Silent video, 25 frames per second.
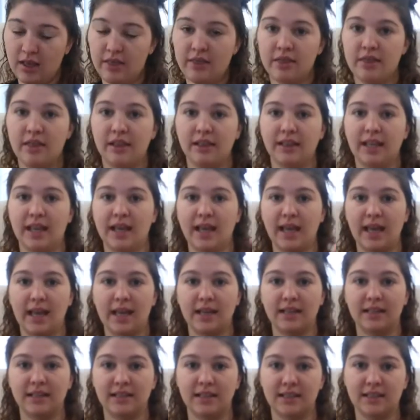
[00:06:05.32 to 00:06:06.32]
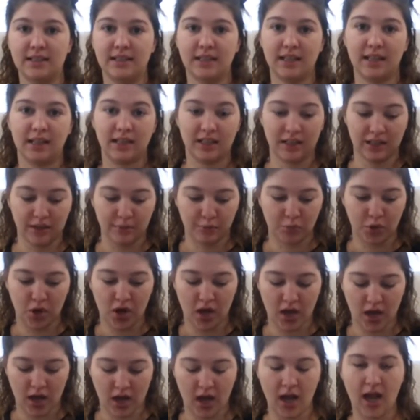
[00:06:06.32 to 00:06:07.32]
the leggings, the
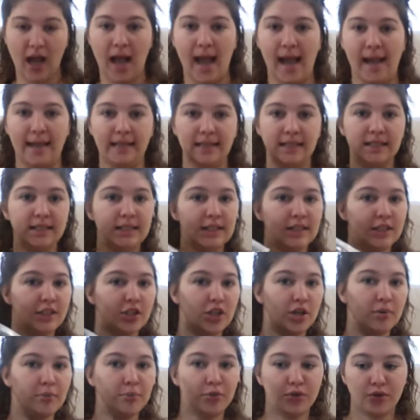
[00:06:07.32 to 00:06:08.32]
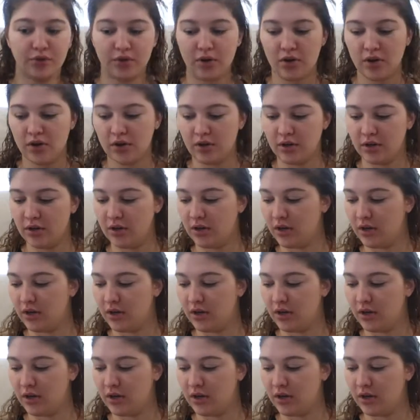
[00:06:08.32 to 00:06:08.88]
bra, and the jumper on,